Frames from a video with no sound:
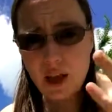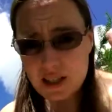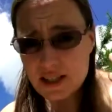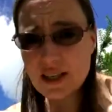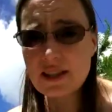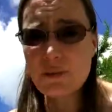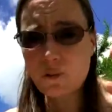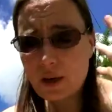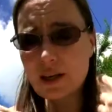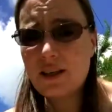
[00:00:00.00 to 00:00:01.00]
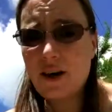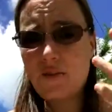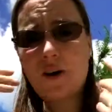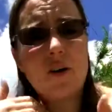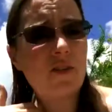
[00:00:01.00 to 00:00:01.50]
to get them rid
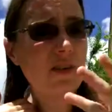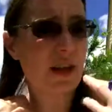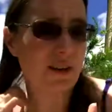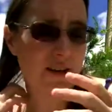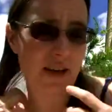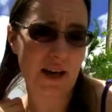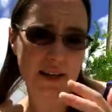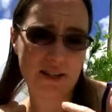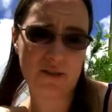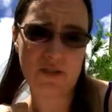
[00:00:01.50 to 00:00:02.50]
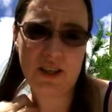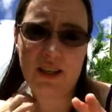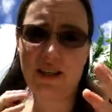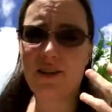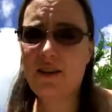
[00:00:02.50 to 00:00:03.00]
of all the
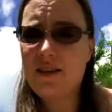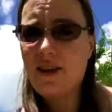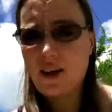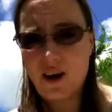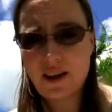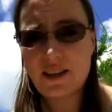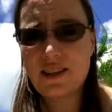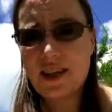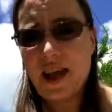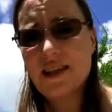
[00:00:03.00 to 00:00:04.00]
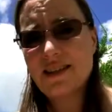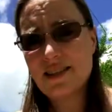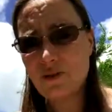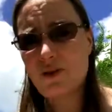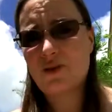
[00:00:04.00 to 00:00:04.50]
negativity and the gunk that they had to
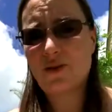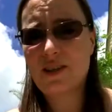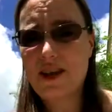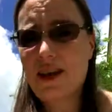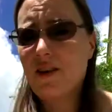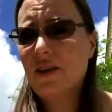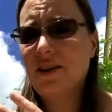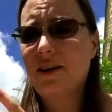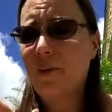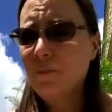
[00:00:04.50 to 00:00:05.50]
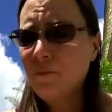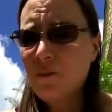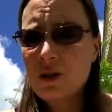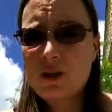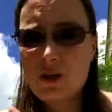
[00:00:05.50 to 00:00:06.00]
deal with during the day, all like the
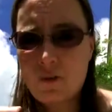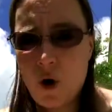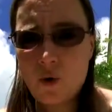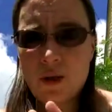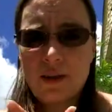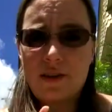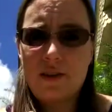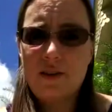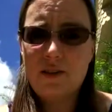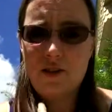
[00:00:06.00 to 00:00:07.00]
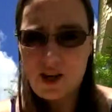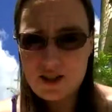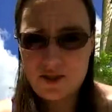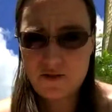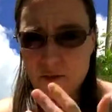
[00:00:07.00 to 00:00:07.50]
smoke and the
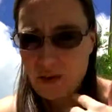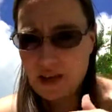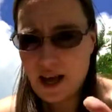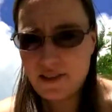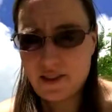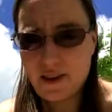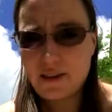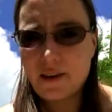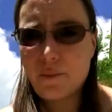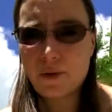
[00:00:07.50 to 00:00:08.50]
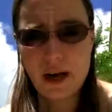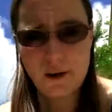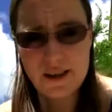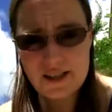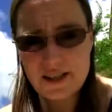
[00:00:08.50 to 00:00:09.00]
dust from being on the
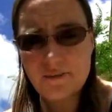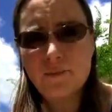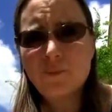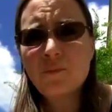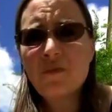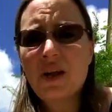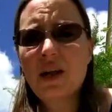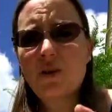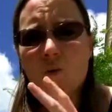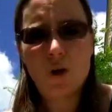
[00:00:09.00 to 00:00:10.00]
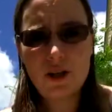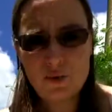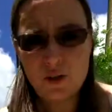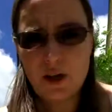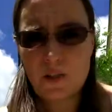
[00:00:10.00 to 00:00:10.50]
prairies and in the woods
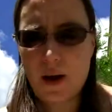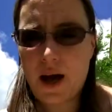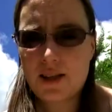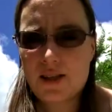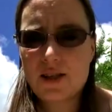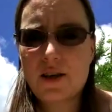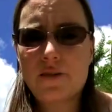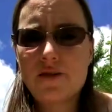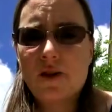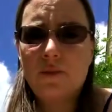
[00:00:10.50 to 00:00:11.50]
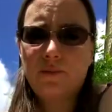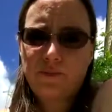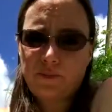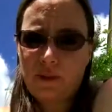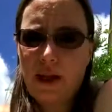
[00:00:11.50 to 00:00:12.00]
with all the pollen and stuff. So
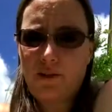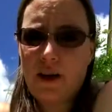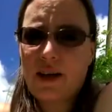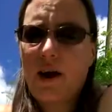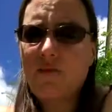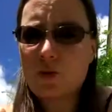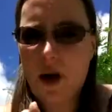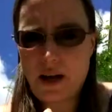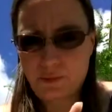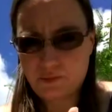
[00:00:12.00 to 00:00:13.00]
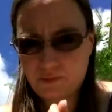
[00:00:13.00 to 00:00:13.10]
like right now I'm sweating,